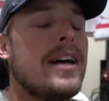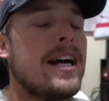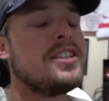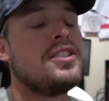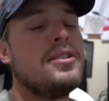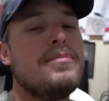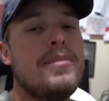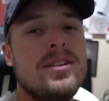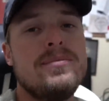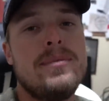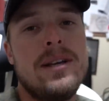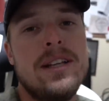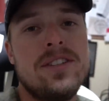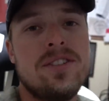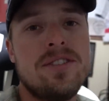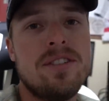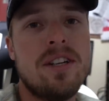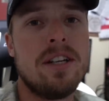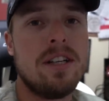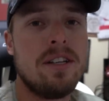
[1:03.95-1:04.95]
Actually, mainly
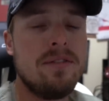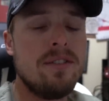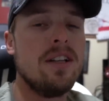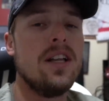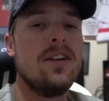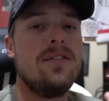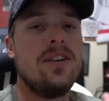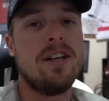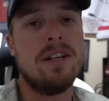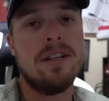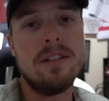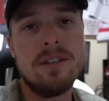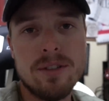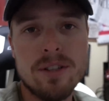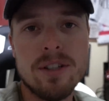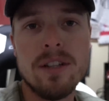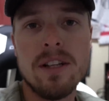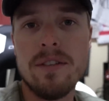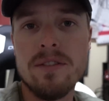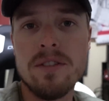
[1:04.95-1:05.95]
just hunting. If you love hunting, you're
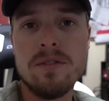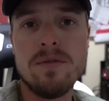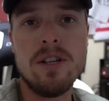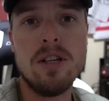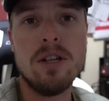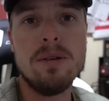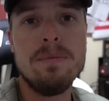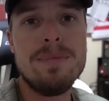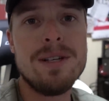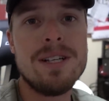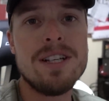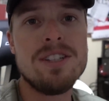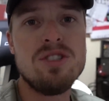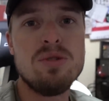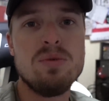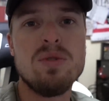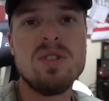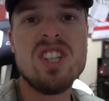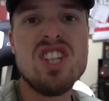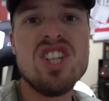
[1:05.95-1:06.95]
gonna love this video because
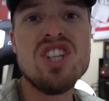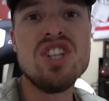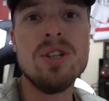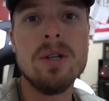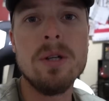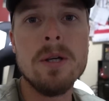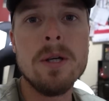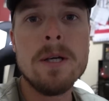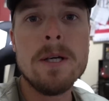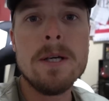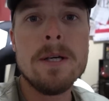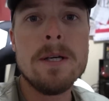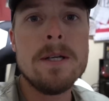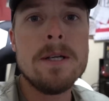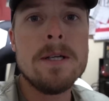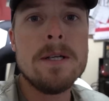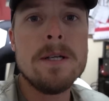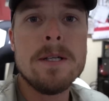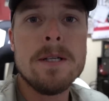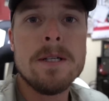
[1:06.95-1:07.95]
you will hear
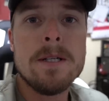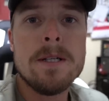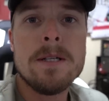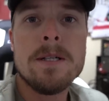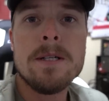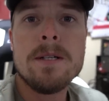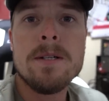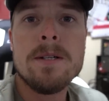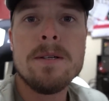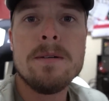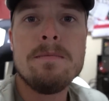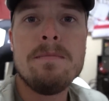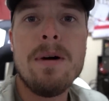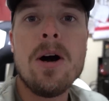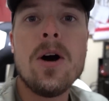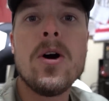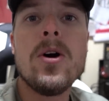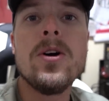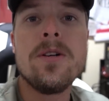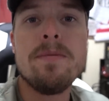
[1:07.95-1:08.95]
my
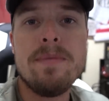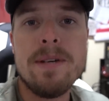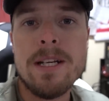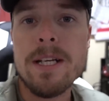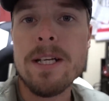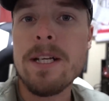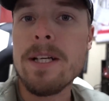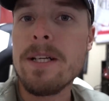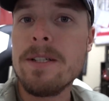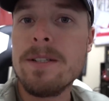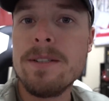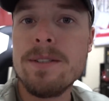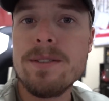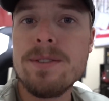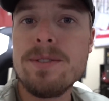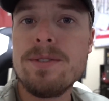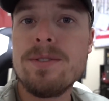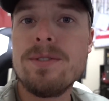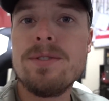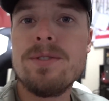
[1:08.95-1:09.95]
heart beating
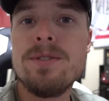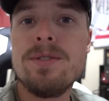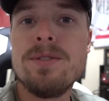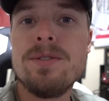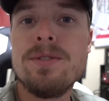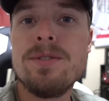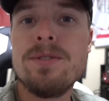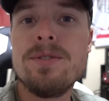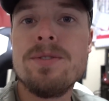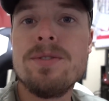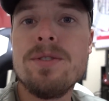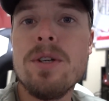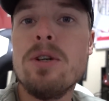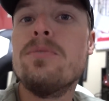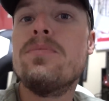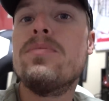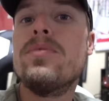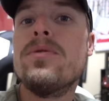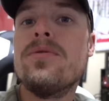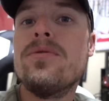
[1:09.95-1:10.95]
so
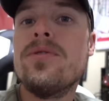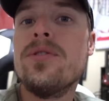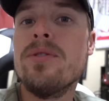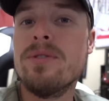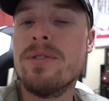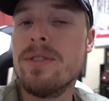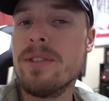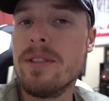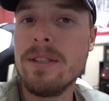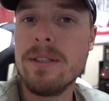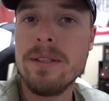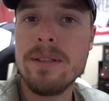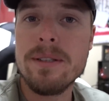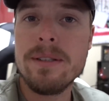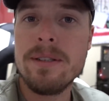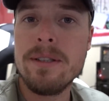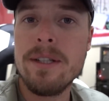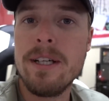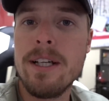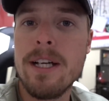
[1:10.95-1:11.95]
profusely.
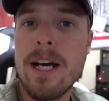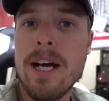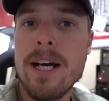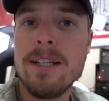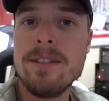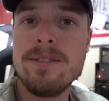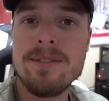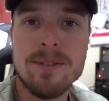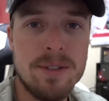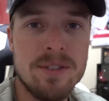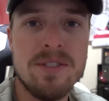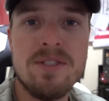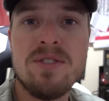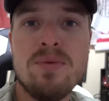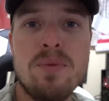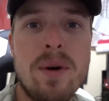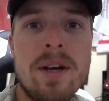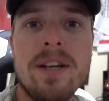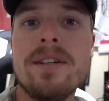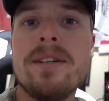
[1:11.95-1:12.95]
And I started
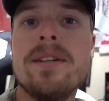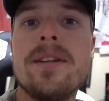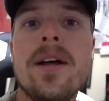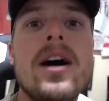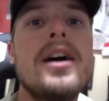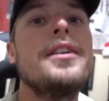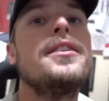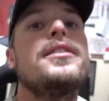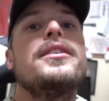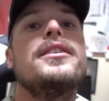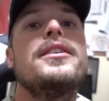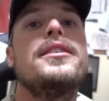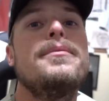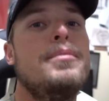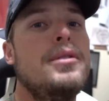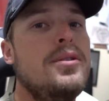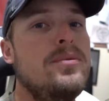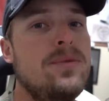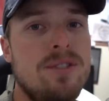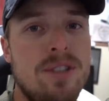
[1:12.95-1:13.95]
sweating a lot,
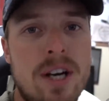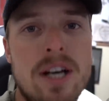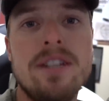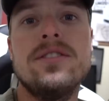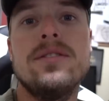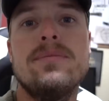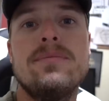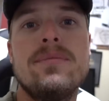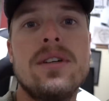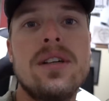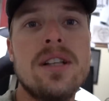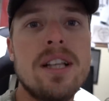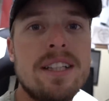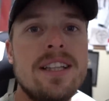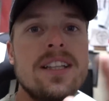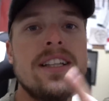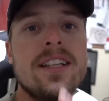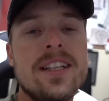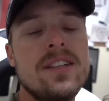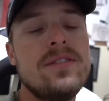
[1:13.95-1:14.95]
but it was awesome. Click
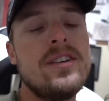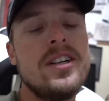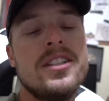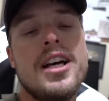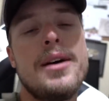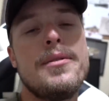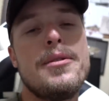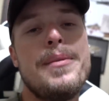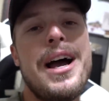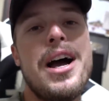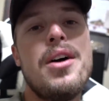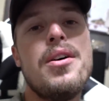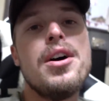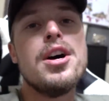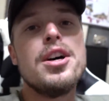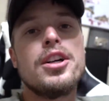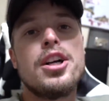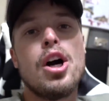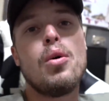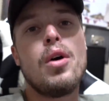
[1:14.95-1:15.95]
the link at the very top of the bio.
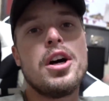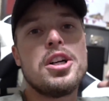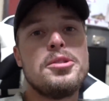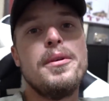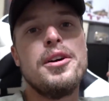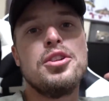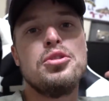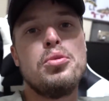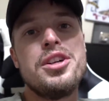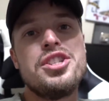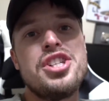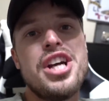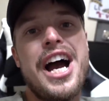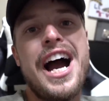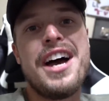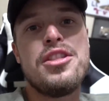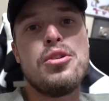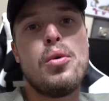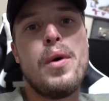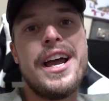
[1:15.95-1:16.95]
Go watch me on Twitch.
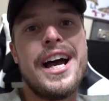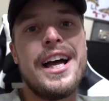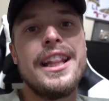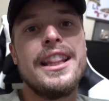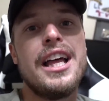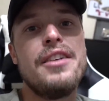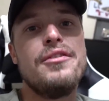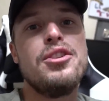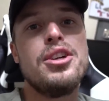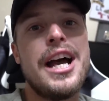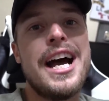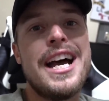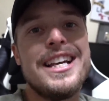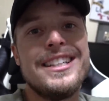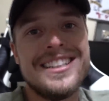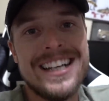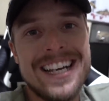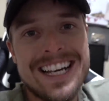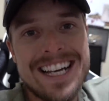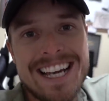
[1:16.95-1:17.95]
Either way, I love you
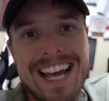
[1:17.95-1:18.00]
guys.